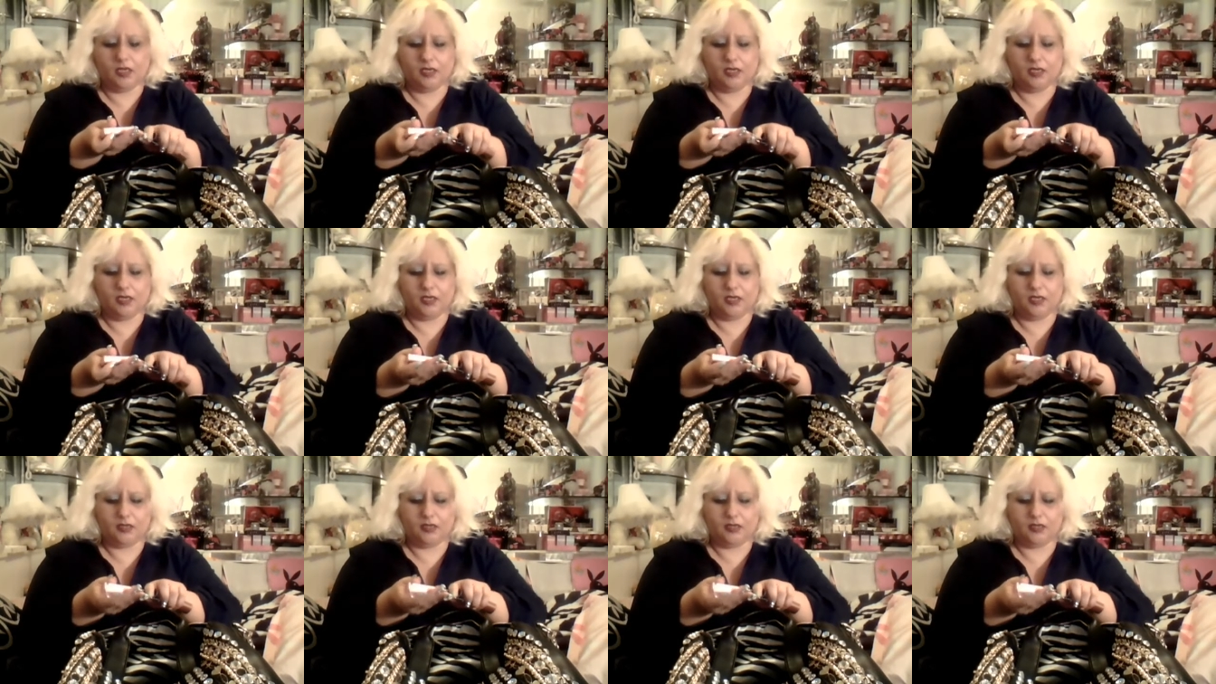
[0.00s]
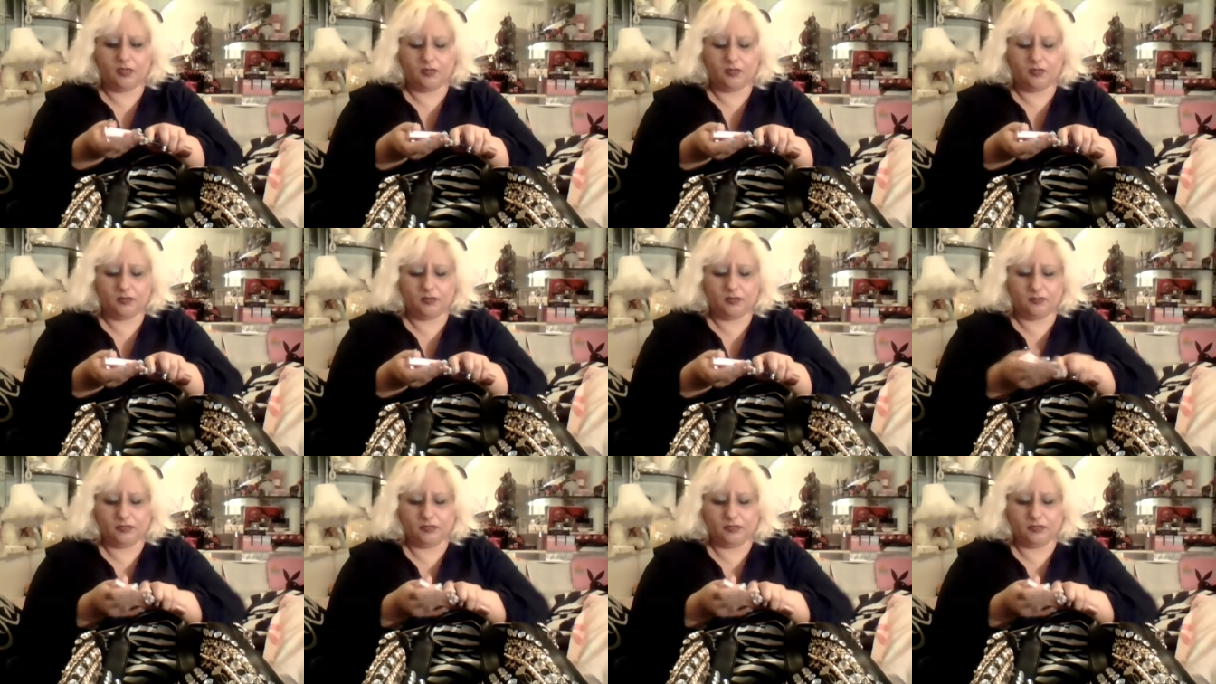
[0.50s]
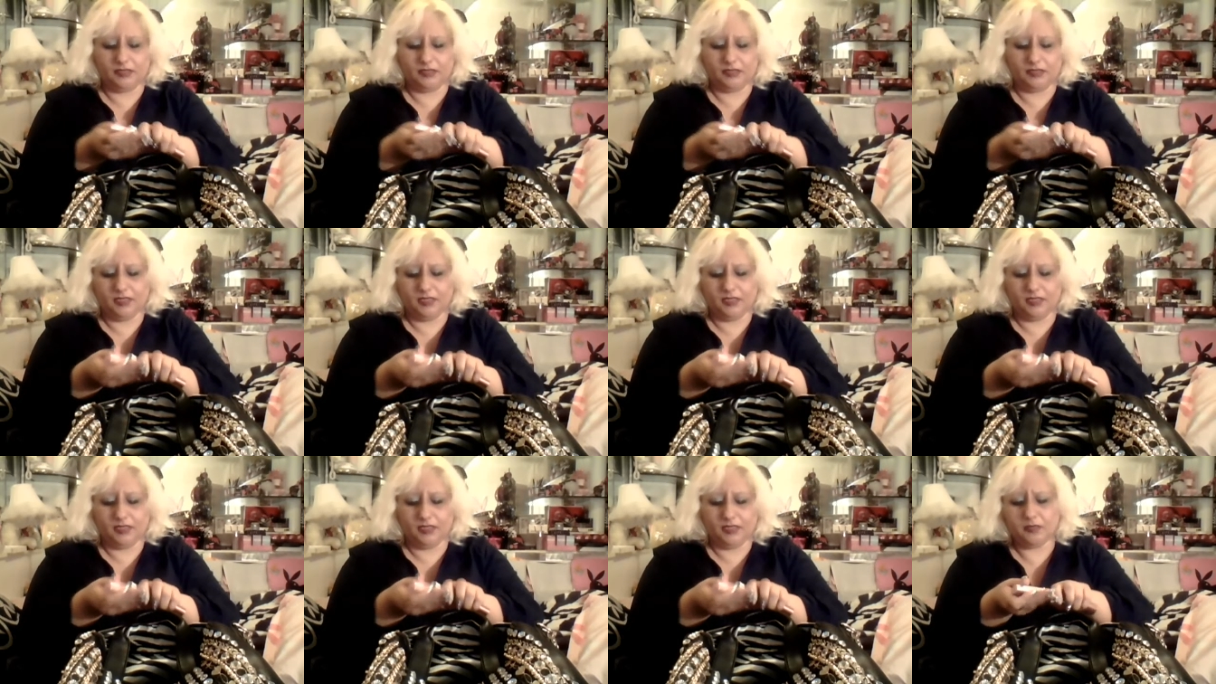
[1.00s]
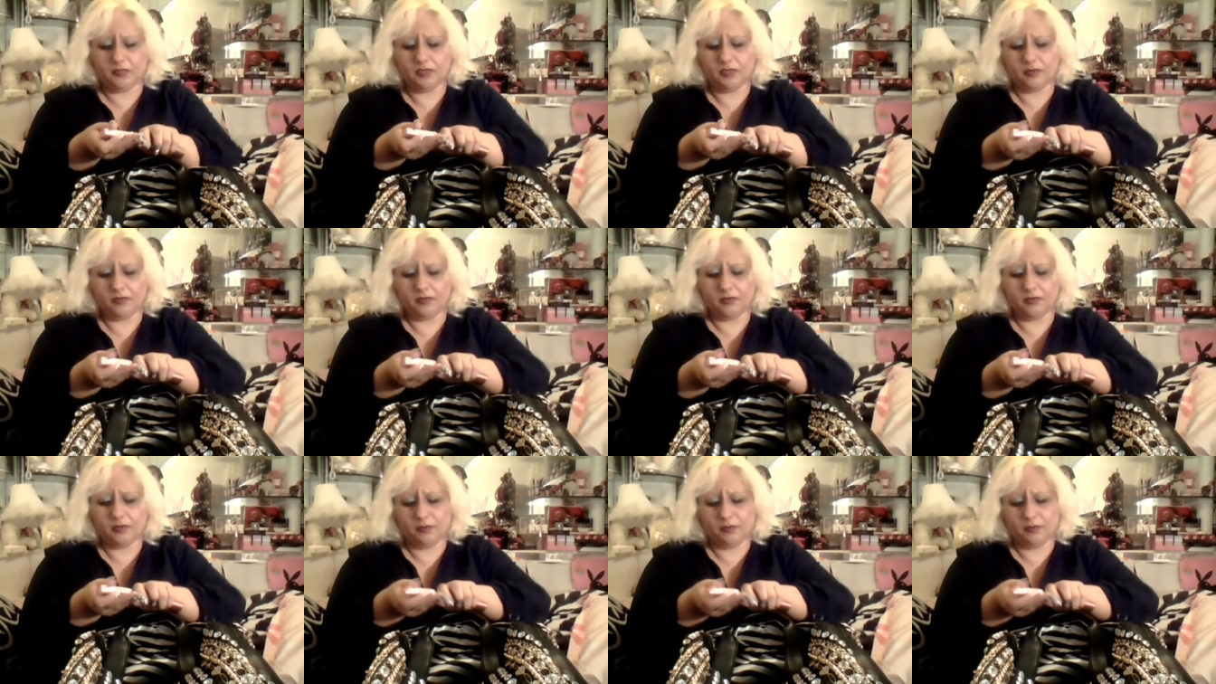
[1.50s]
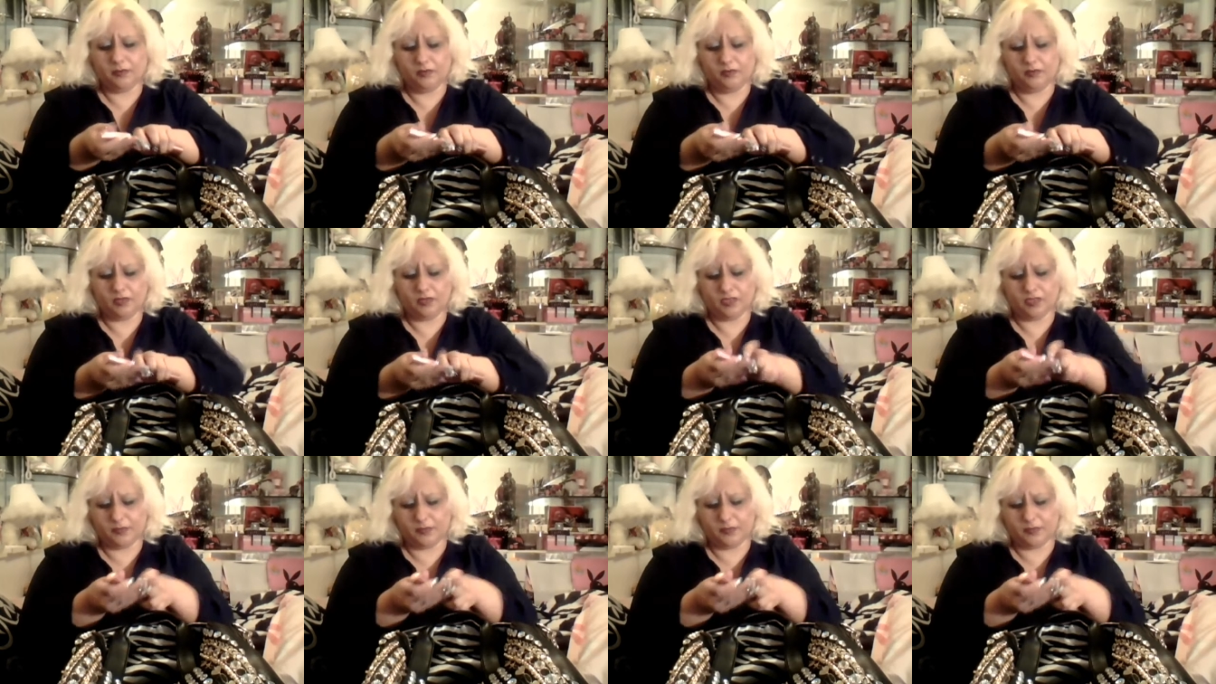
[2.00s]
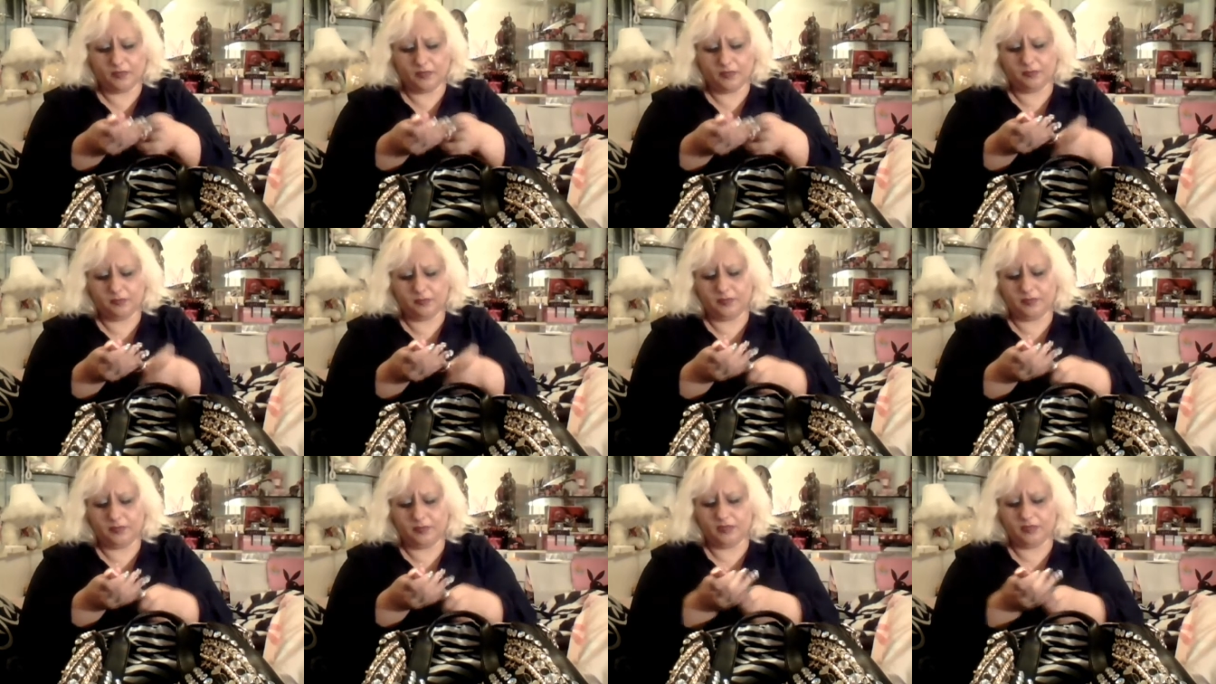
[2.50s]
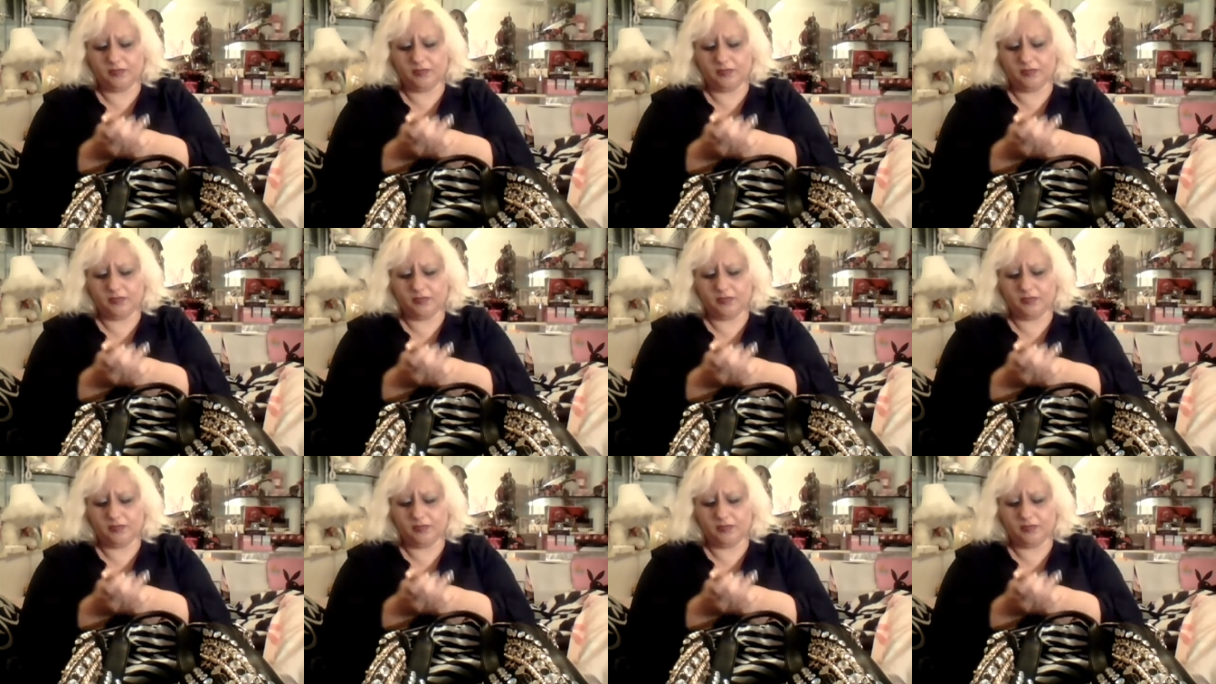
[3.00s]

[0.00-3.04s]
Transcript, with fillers: and um, I think I'm gonna remove the chopsticks because